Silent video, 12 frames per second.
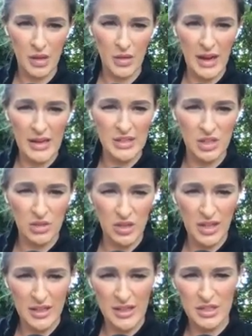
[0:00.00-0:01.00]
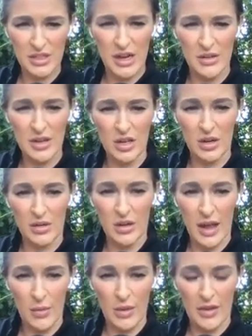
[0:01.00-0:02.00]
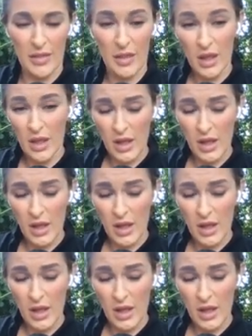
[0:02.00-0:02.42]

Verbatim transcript: Okay, so look at this down here, okay? We have got